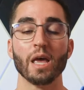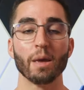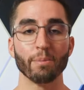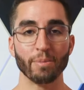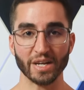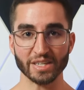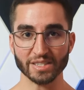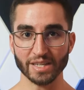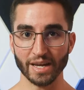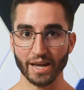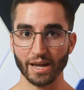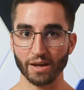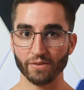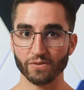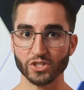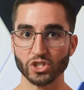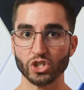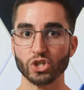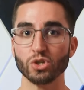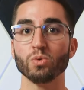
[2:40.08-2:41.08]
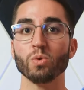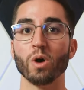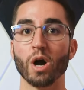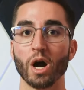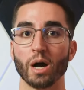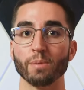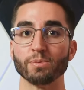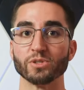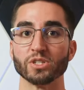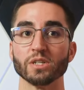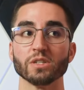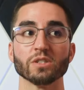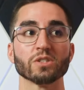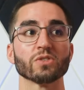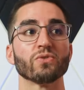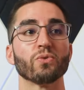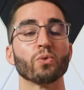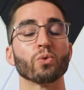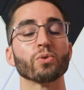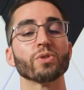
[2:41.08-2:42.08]
Because I have 2 options
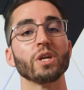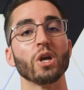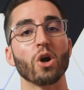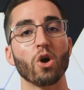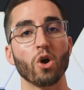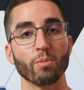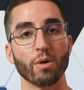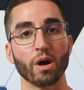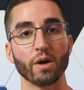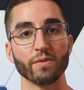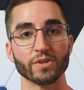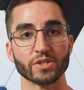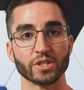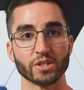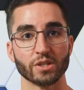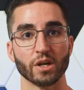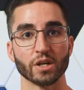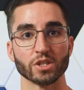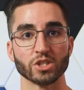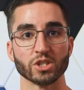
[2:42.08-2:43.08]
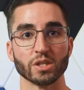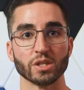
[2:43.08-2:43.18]
for the home office deduction.